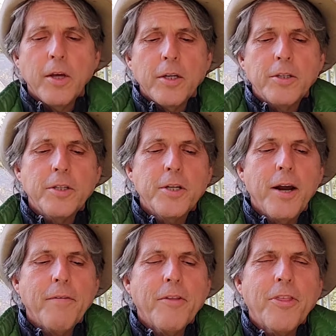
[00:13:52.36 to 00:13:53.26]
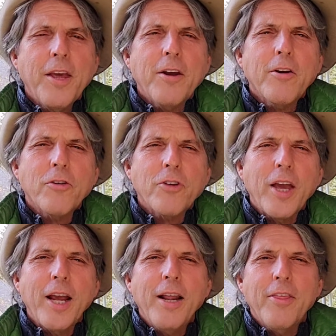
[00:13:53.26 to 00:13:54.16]
Did you ever think or
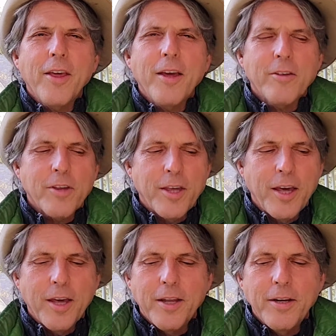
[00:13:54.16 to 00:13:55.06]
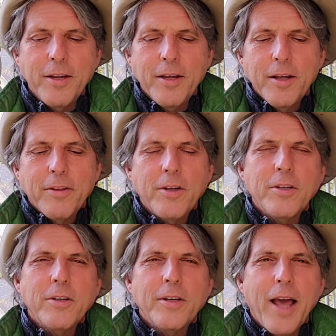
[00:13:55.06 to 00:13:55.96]
say anything as a kid that
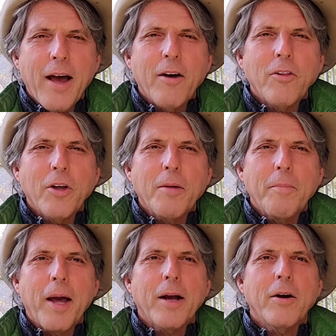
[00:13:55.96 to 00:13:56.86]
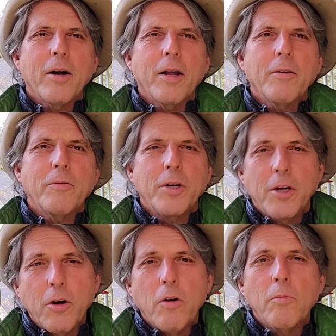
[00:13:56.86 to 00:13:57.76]
now, looking back on it, when you
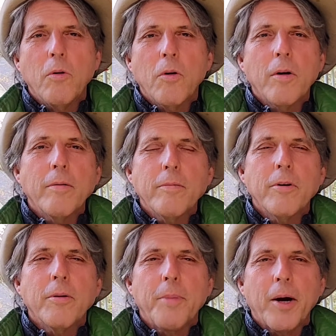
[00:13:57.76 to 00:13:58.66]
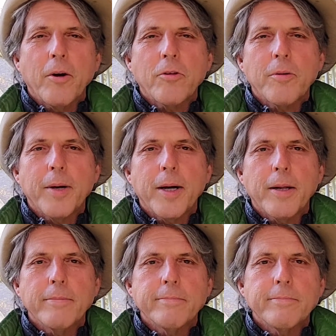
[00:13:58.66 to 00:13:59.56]
know more, you're embarrassed about
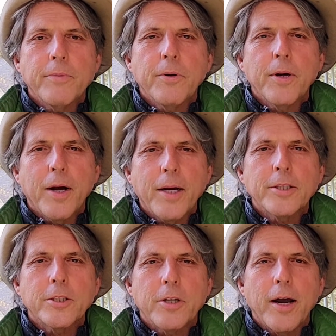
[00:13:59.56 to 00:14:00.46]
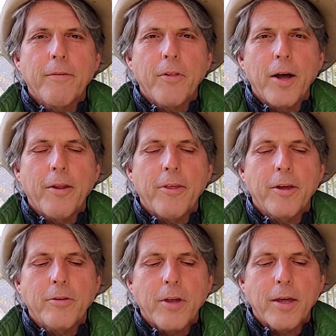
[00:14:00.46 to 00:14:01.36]
it? Boy, I sure have a lot of
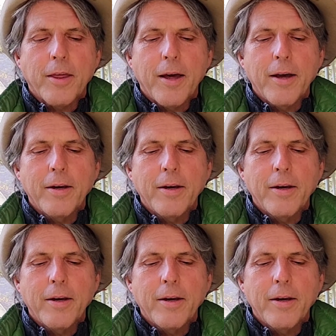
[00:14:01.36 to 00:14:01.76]
things like that.